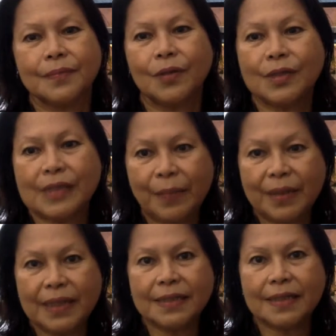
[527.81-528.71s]
Or
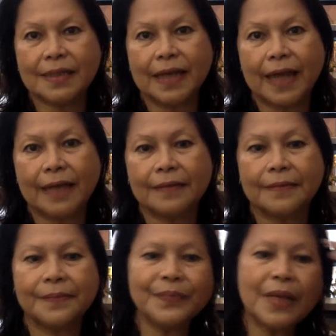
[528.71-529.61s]
somebody is at the gate.
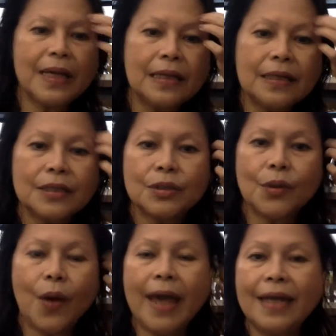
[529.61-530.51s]

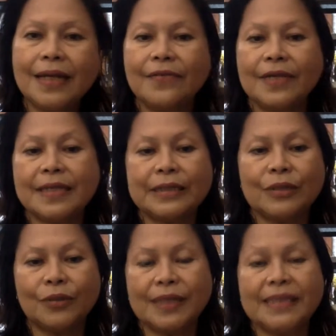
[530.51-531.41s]
So anyway,
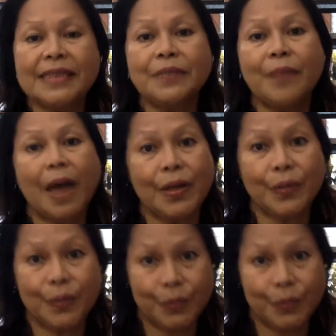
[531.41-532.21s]
so this is my